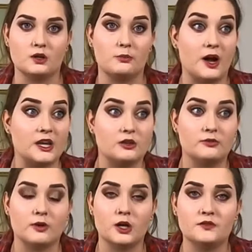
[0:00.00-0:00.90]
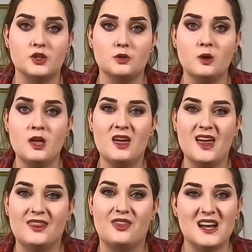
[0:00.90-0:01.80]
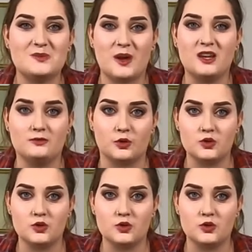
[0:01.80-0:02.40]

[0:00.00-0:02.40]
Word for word: the bike in front of you, that's painful.